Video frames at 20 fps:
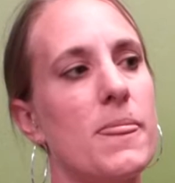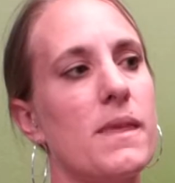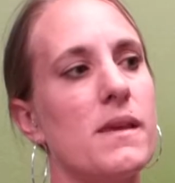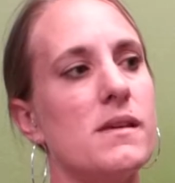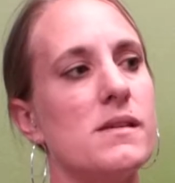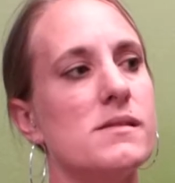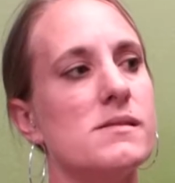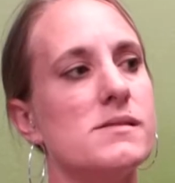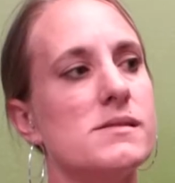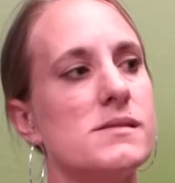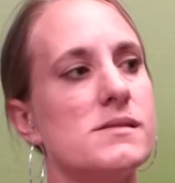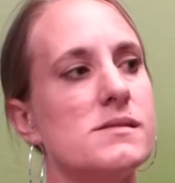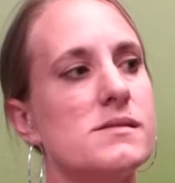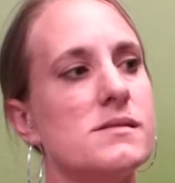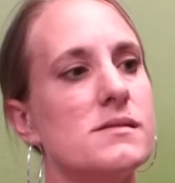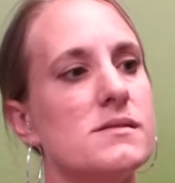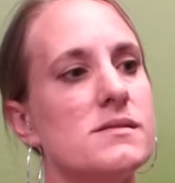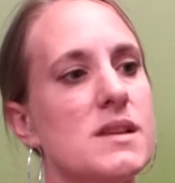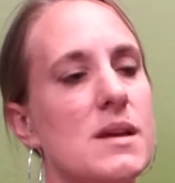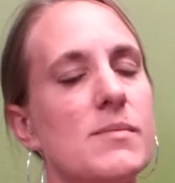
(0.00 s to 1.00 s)

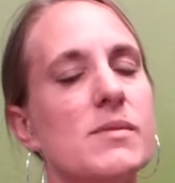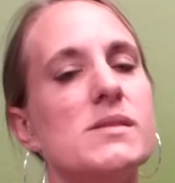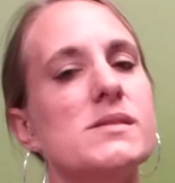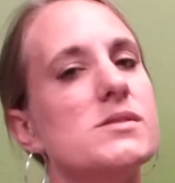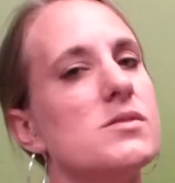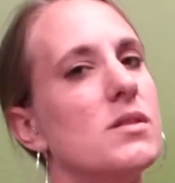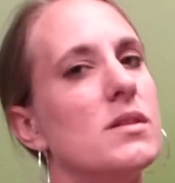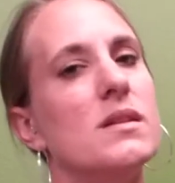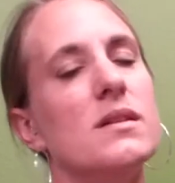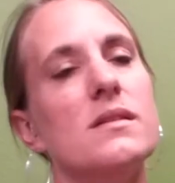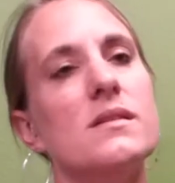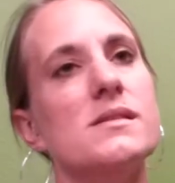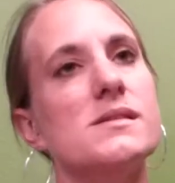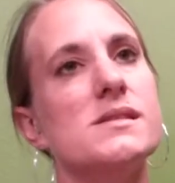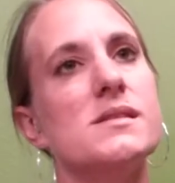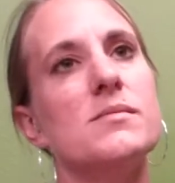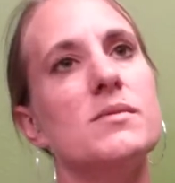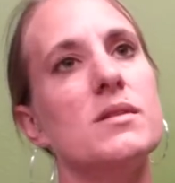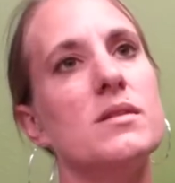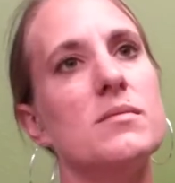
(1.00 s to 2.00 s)
is demonstrating the
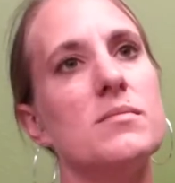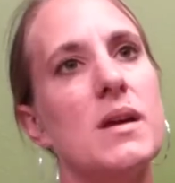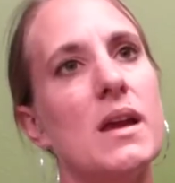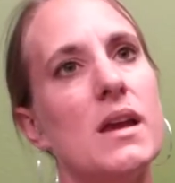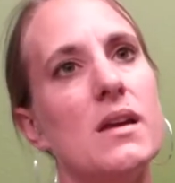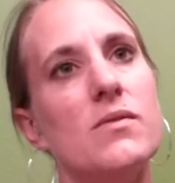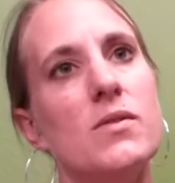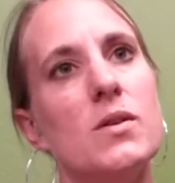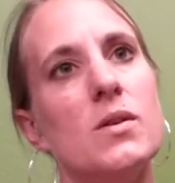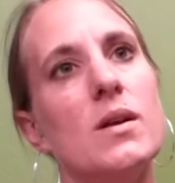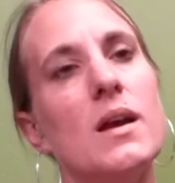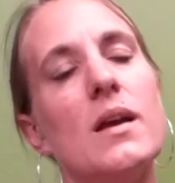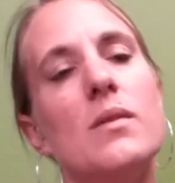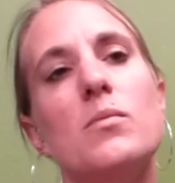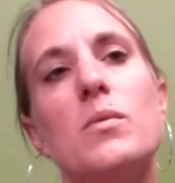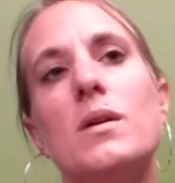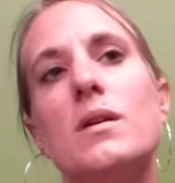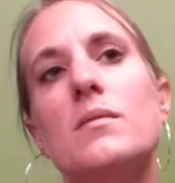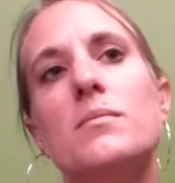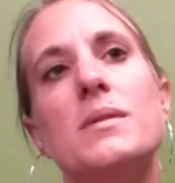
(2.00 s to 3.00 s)
similar behavior
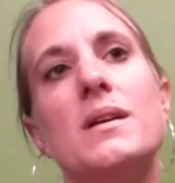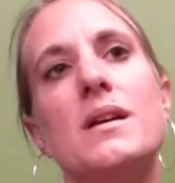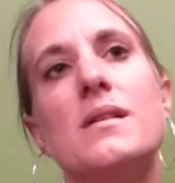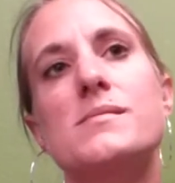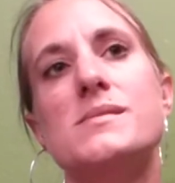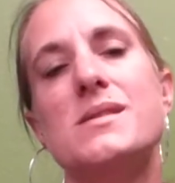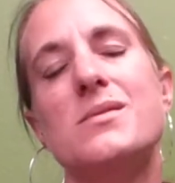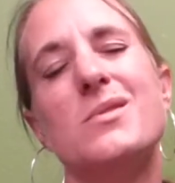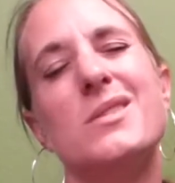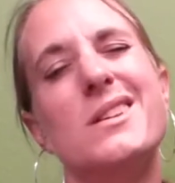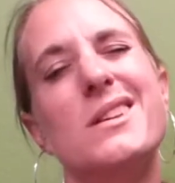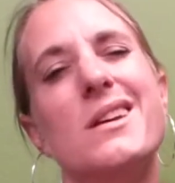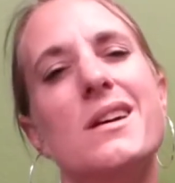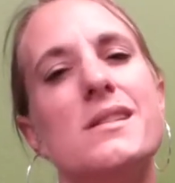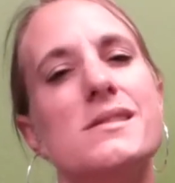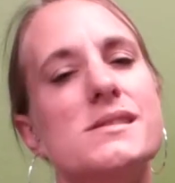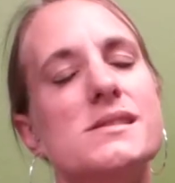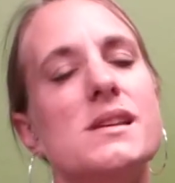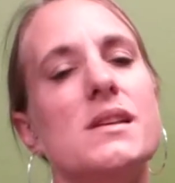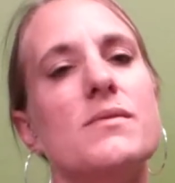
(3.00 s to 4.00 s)
and where it becomes a really
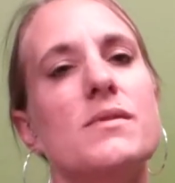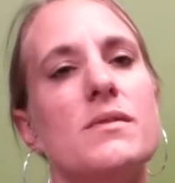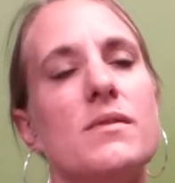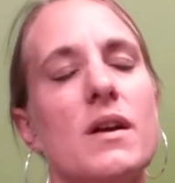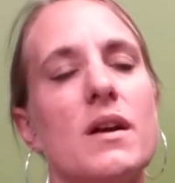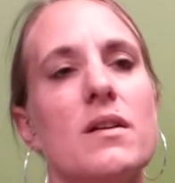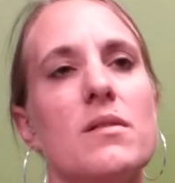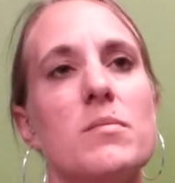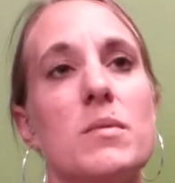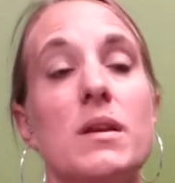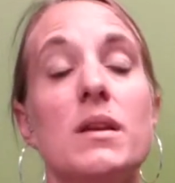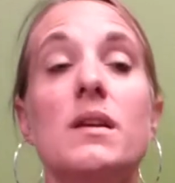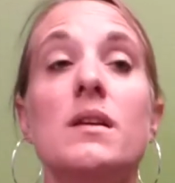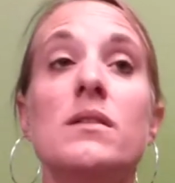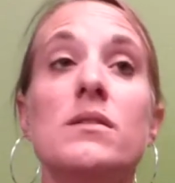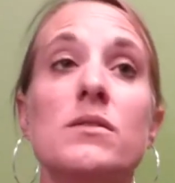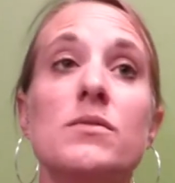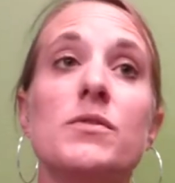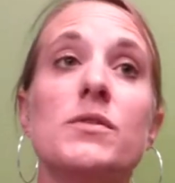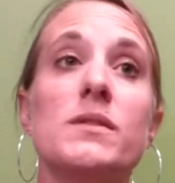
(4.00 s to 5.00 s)
unsafe environment,
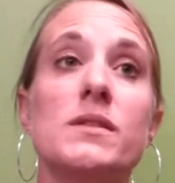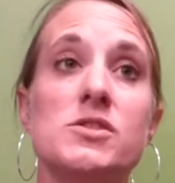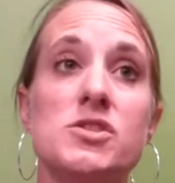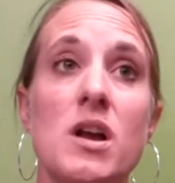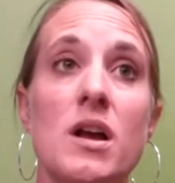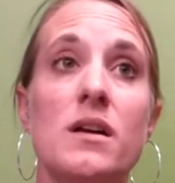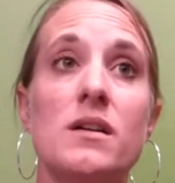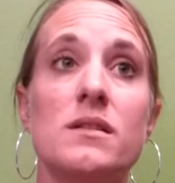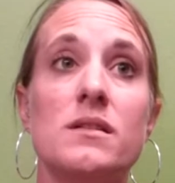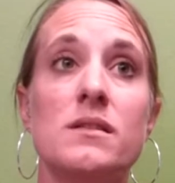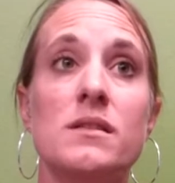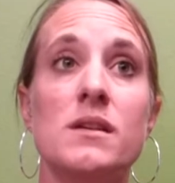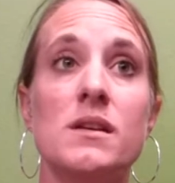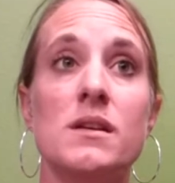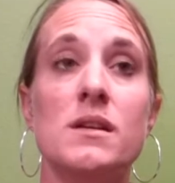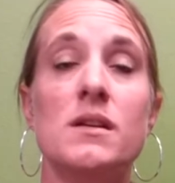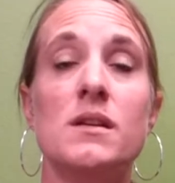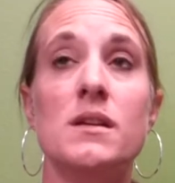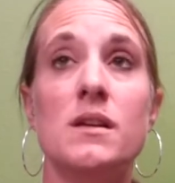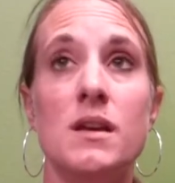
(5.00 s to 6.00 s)
either for the child,
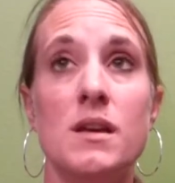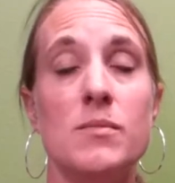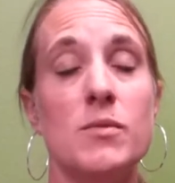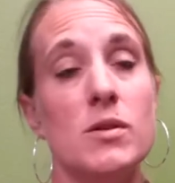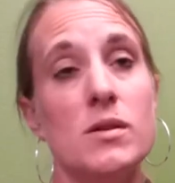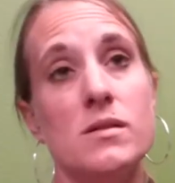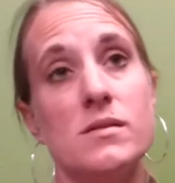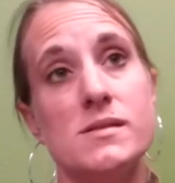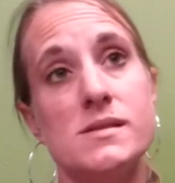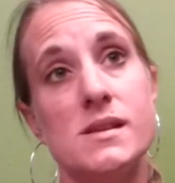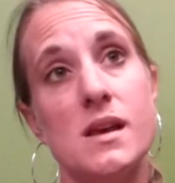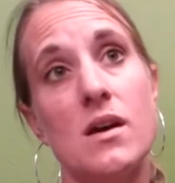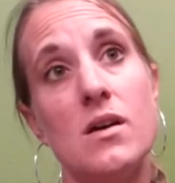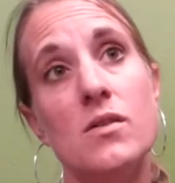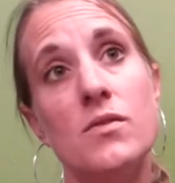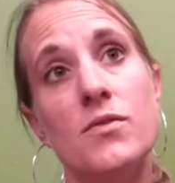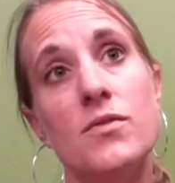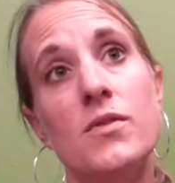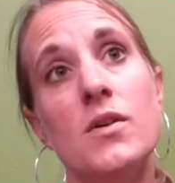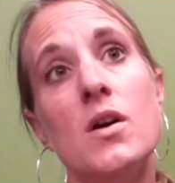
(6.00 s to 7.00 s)
him or
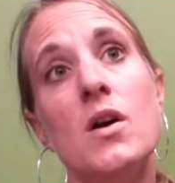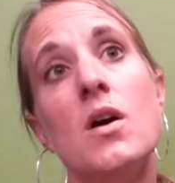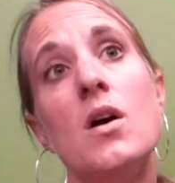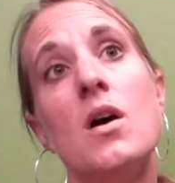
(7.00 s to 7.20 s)
herself,